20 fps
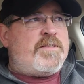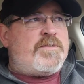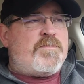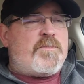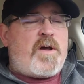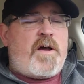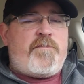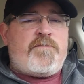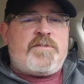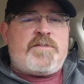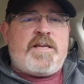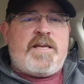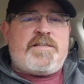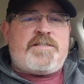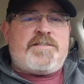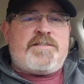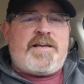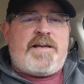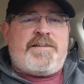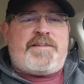
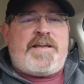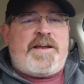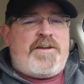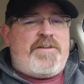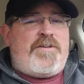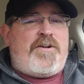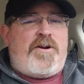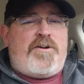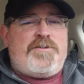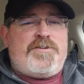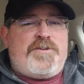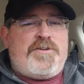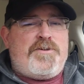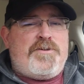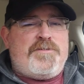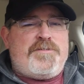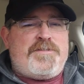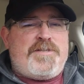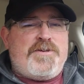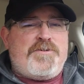conversations out there that aren't
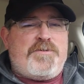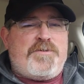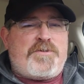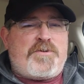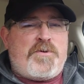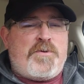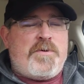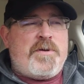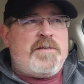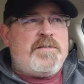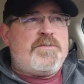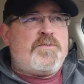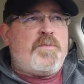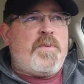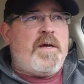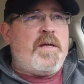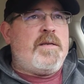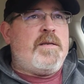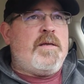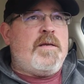to deal with coins,
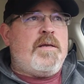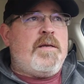but